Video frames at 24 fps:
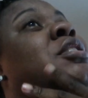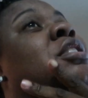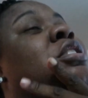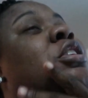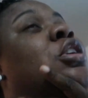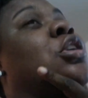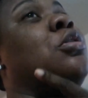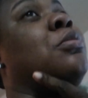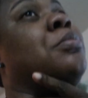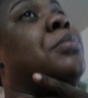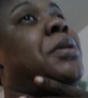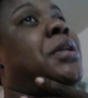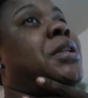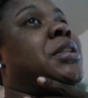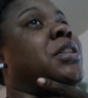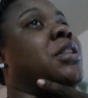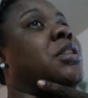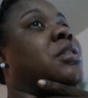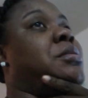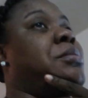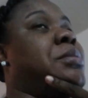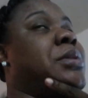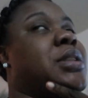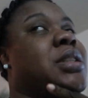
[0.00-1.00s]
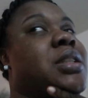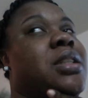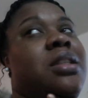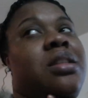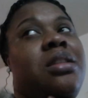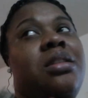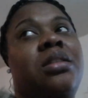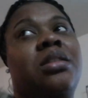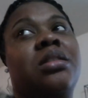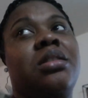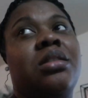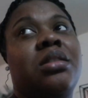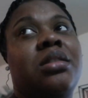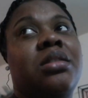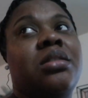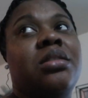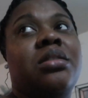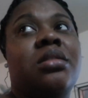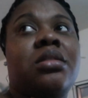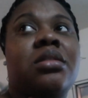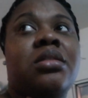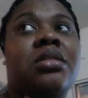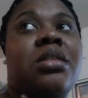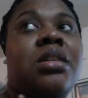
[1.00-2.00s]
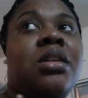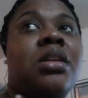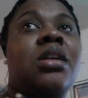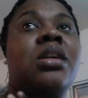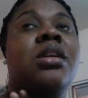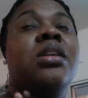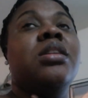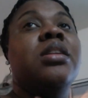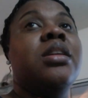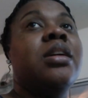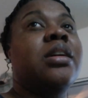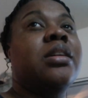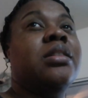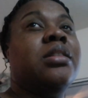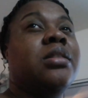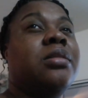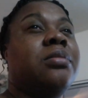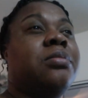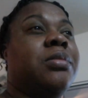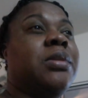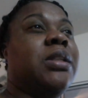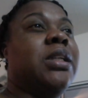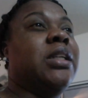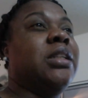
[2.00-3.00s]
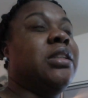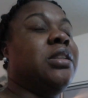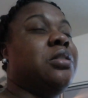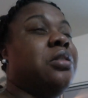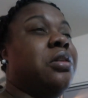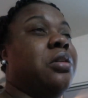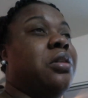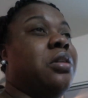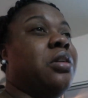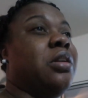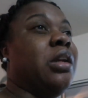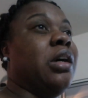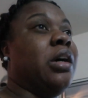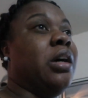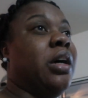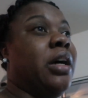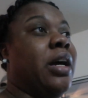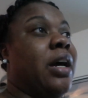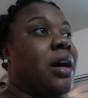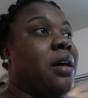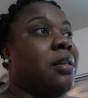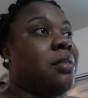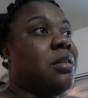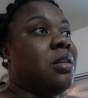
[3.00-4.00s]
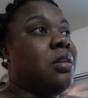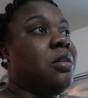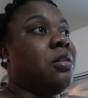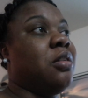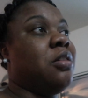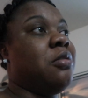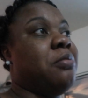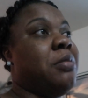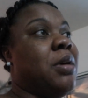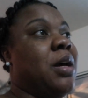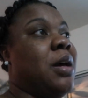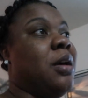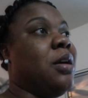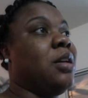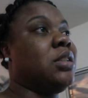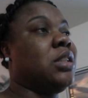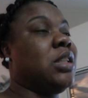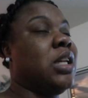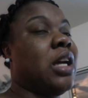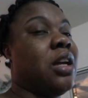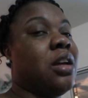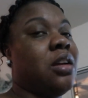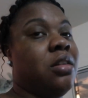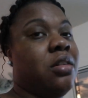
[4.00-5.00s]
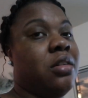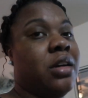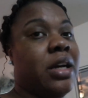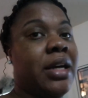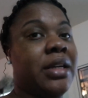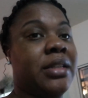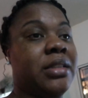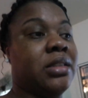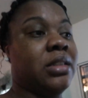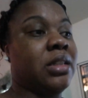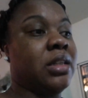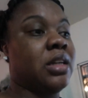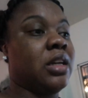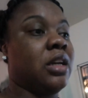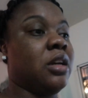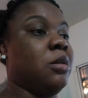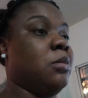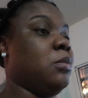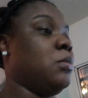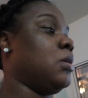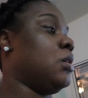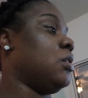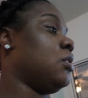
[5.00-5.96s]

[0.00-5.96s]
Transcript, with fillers: with the O B G because there's some things going on after my cycle actually came